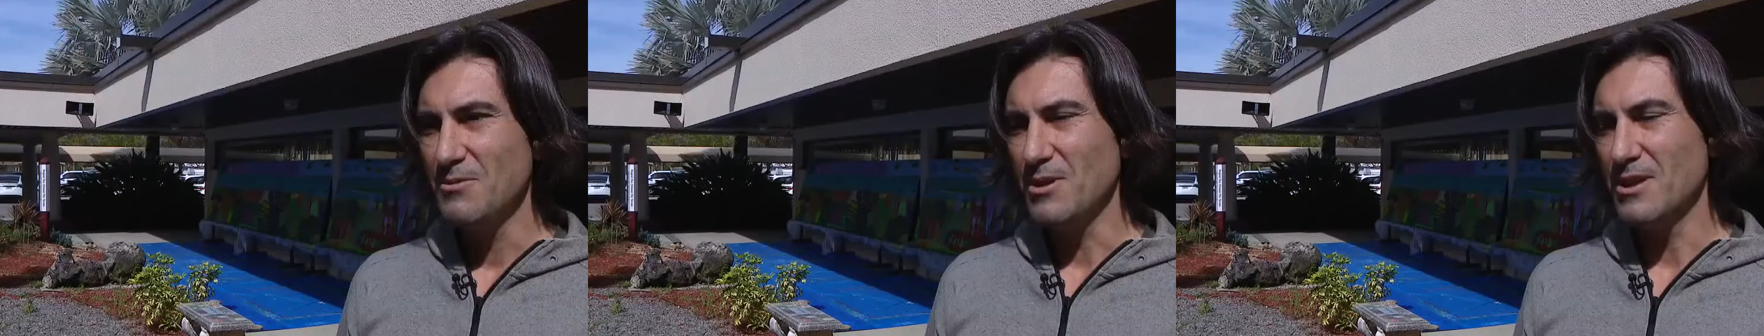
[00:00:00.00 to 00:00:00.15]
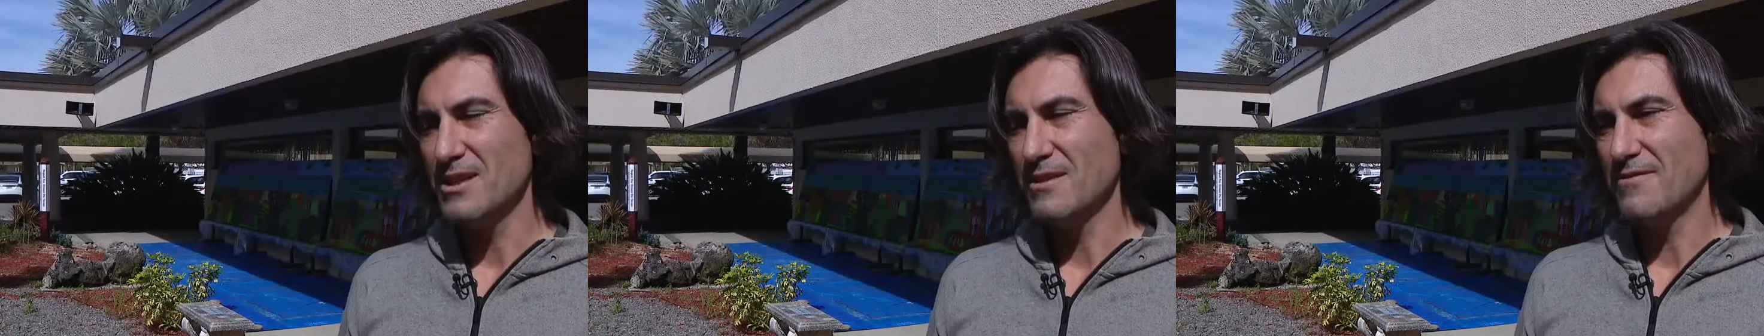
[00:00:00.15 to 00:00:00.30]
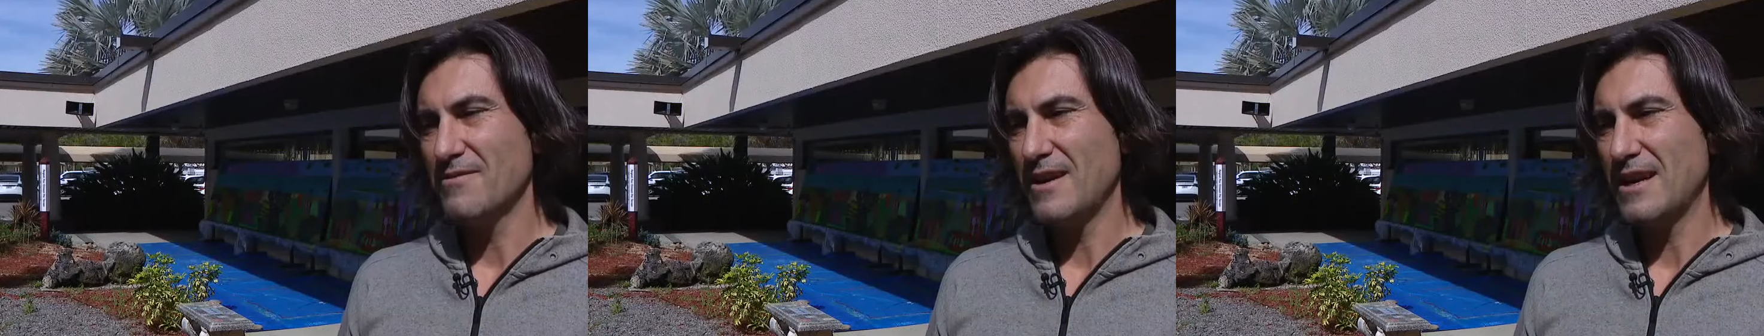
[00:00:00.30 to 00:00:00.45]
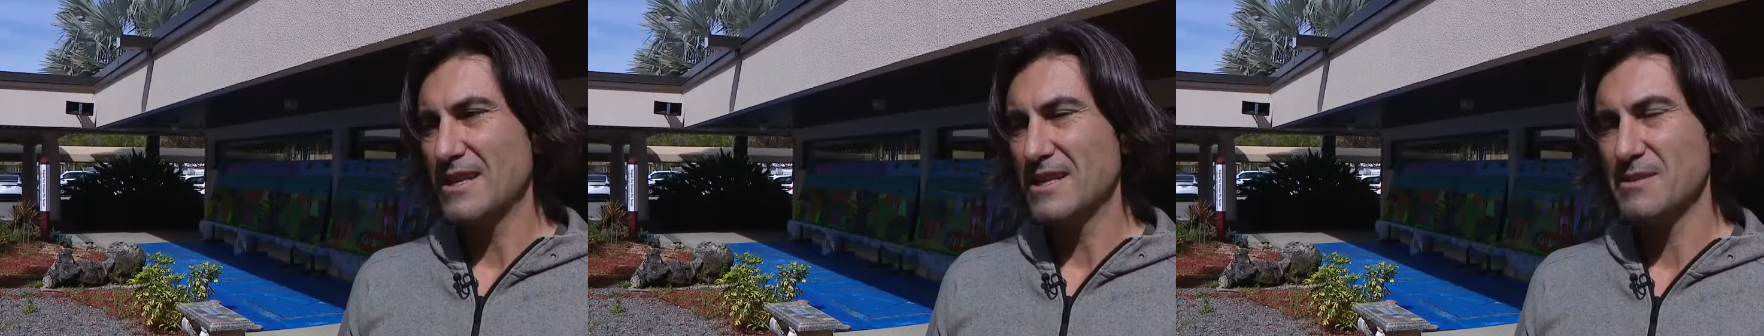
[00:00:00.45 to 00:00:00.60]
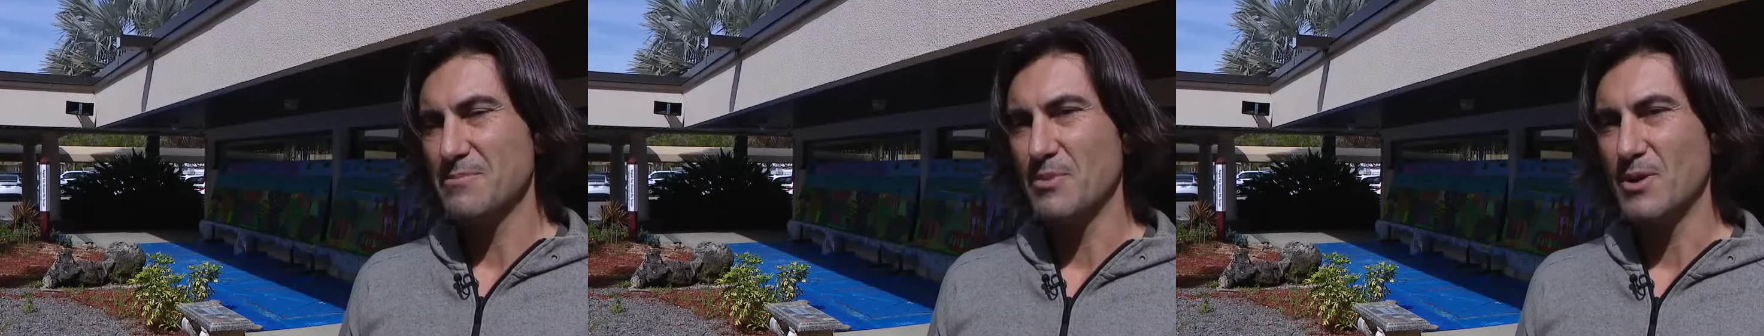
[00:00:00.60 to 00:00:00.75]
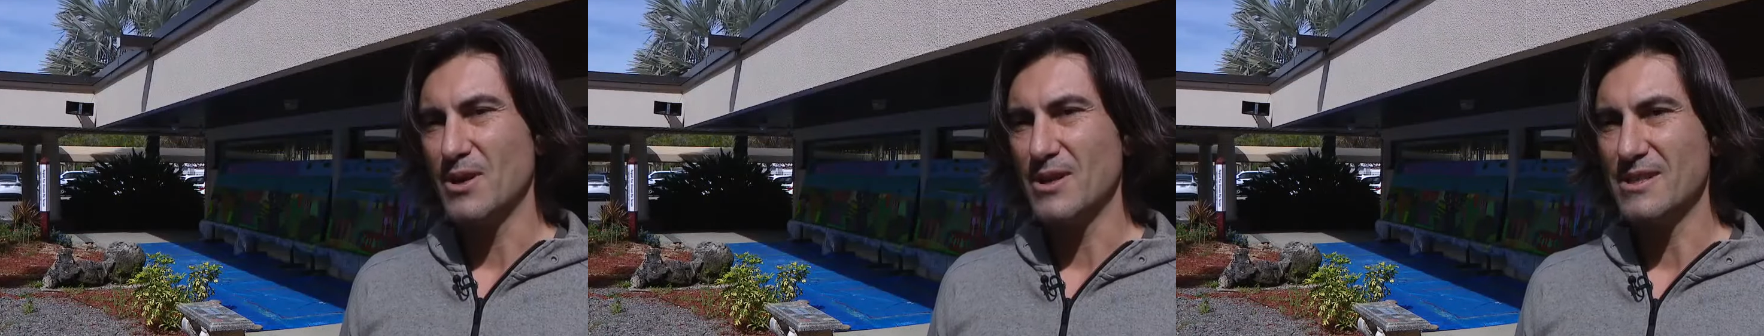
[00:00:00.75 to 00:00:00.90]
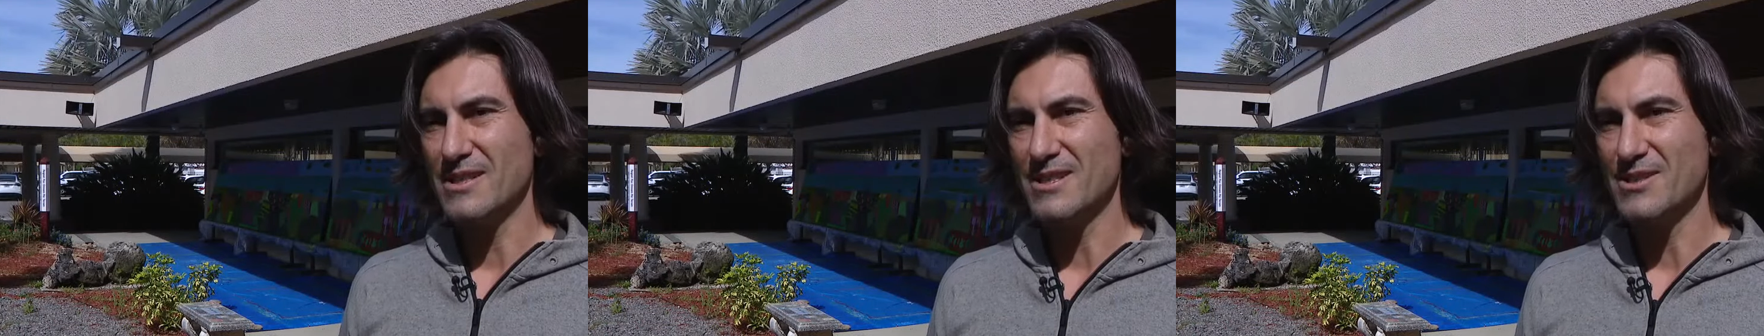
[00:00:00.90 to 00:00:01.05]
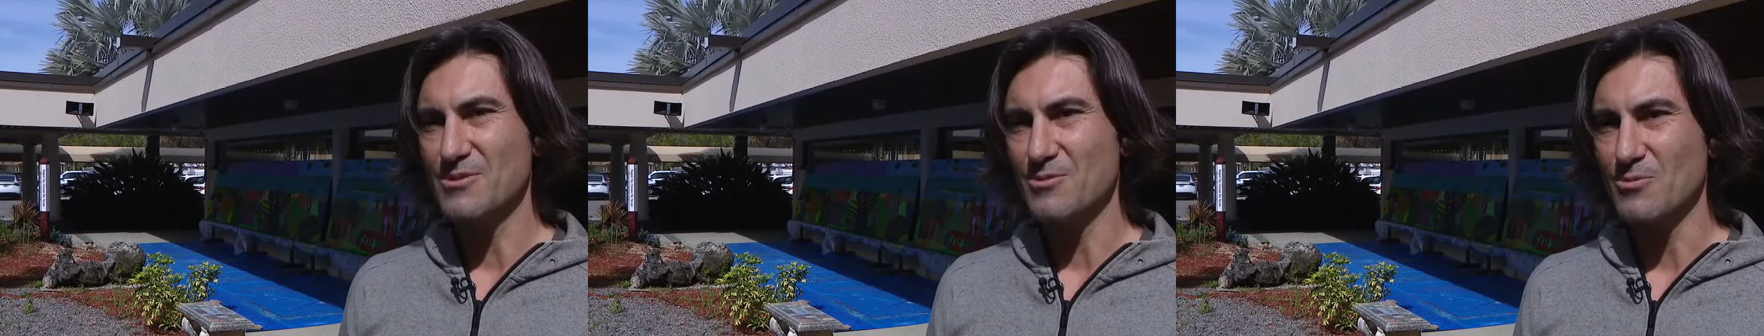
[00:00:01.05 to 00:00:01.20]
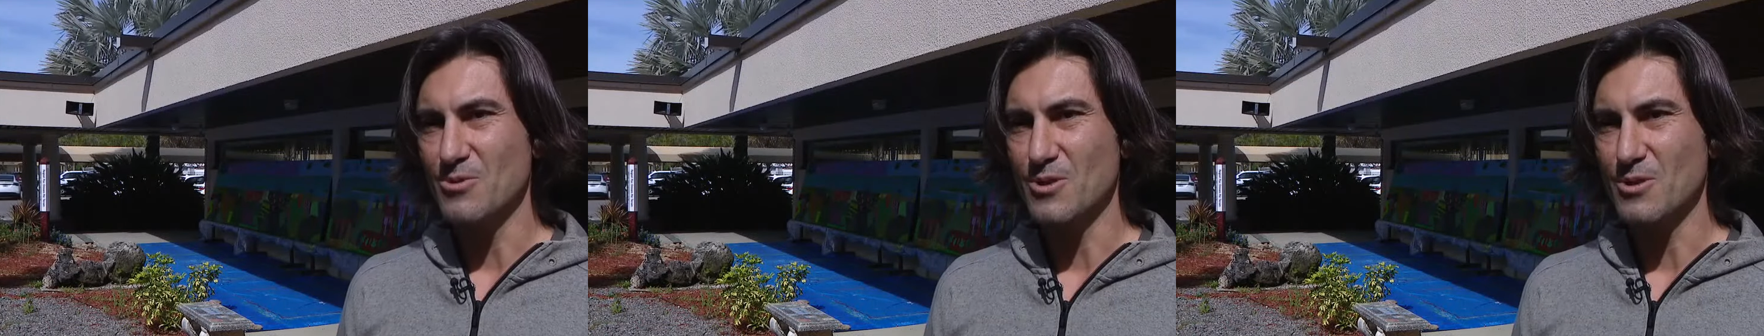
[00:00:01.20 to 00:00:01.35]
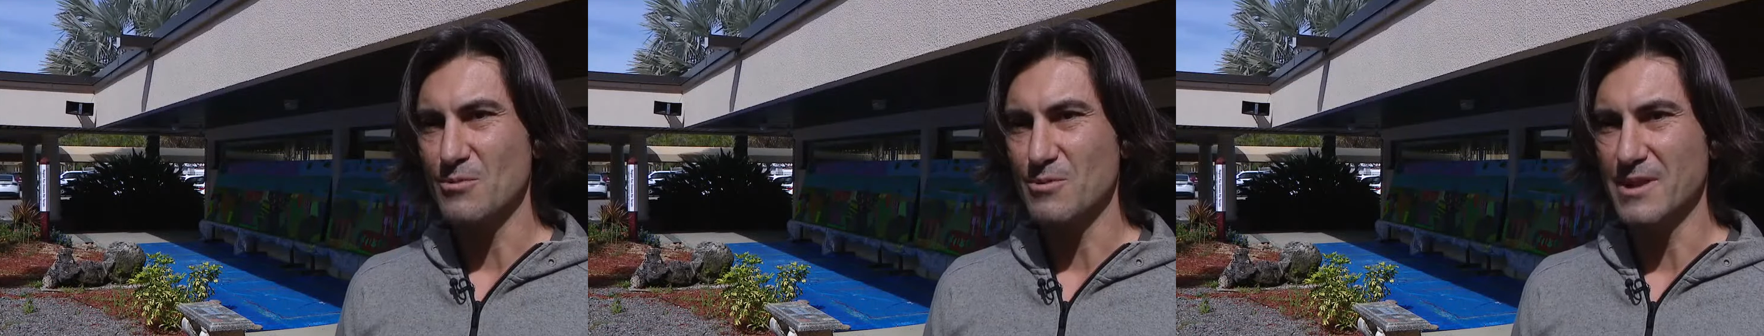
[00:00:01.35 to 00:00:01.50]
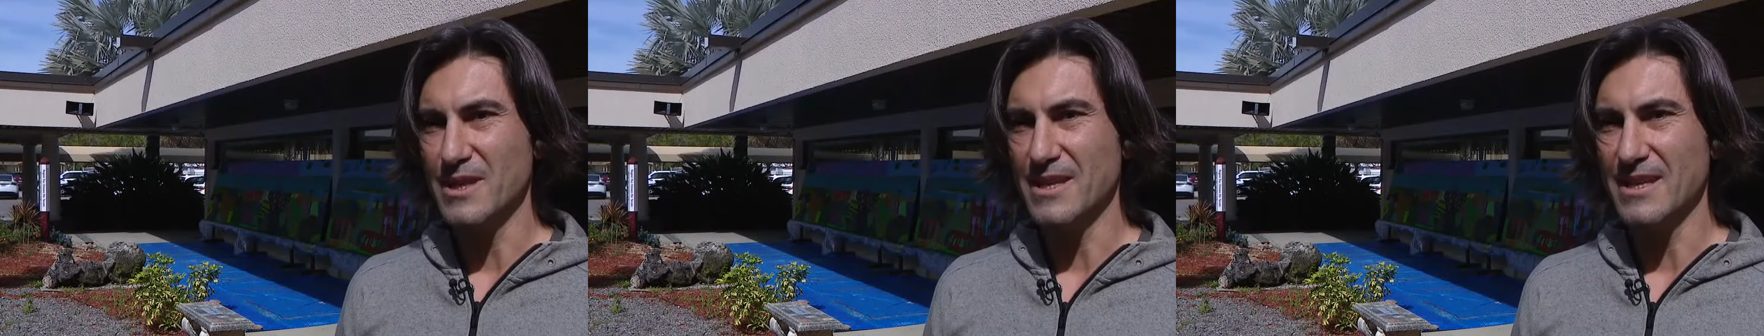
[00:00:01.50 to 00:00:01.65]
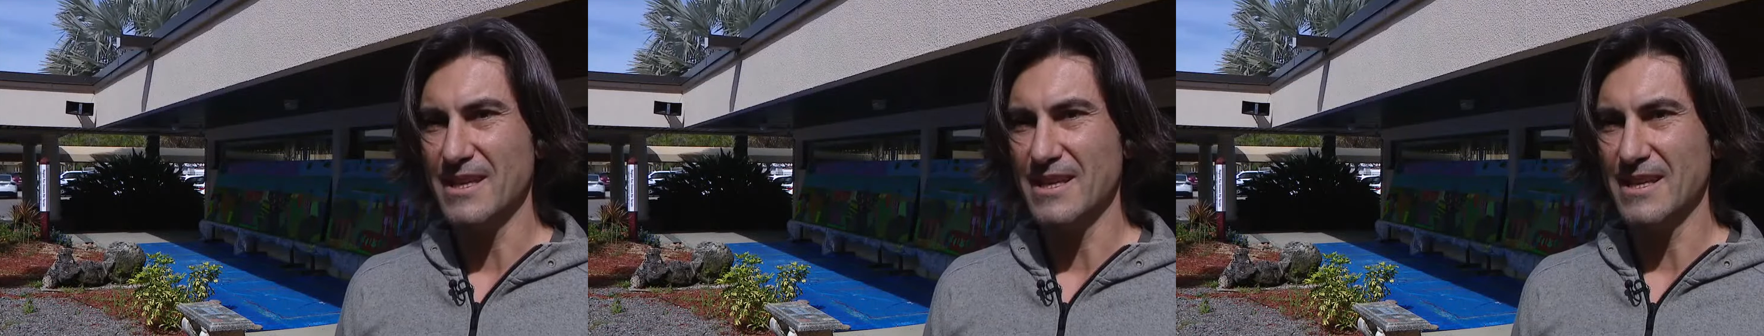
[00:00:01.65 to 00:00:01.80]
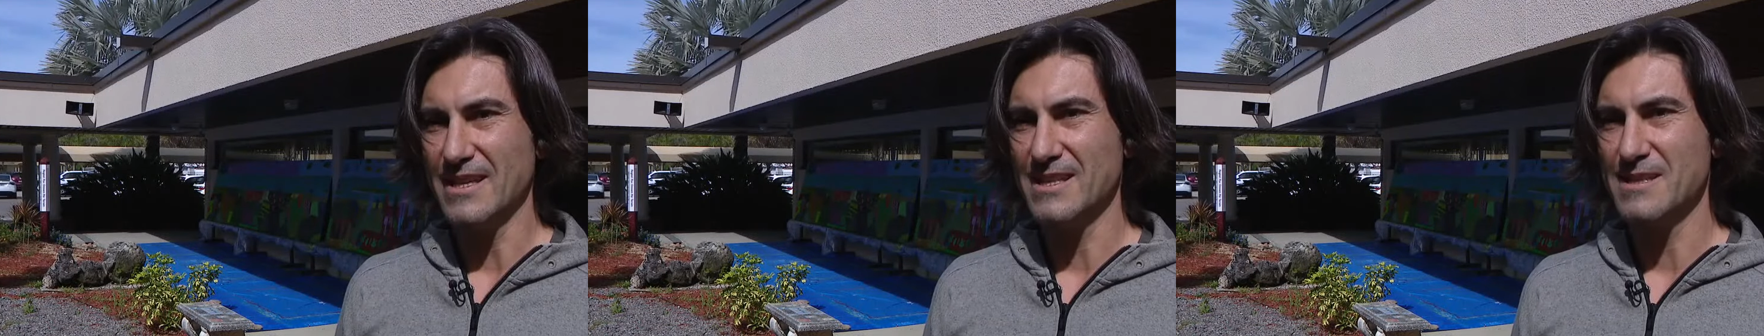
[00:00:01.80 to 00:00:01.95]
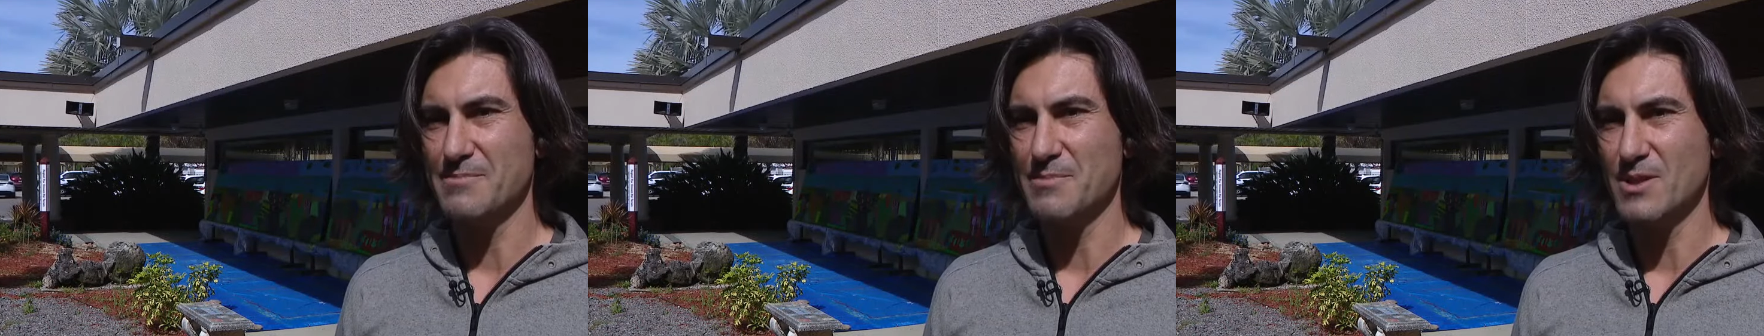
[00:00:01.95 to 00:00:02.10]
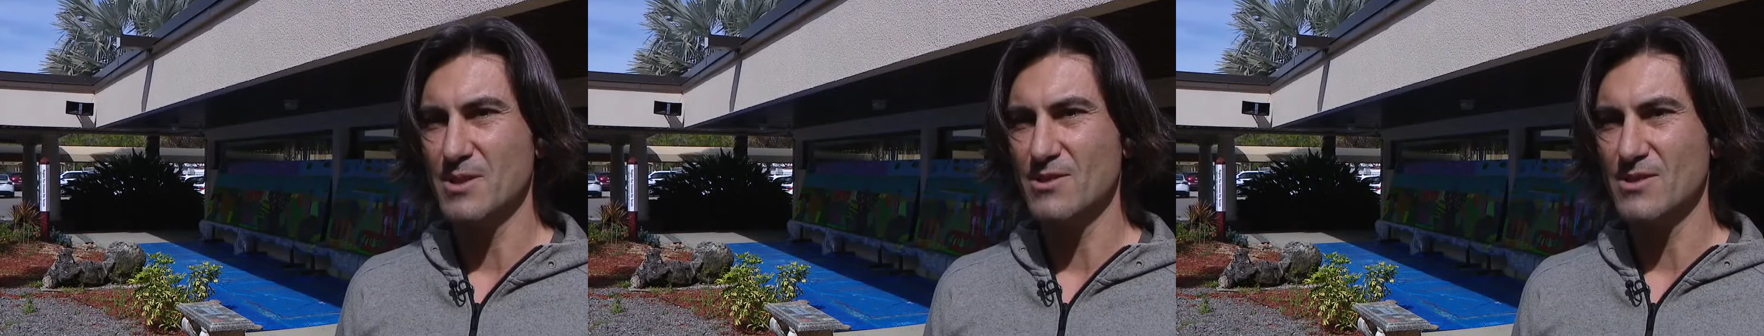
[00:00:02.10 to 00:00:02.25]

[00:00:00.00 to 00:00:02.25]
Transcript: Well, the funnest part is to work with the kids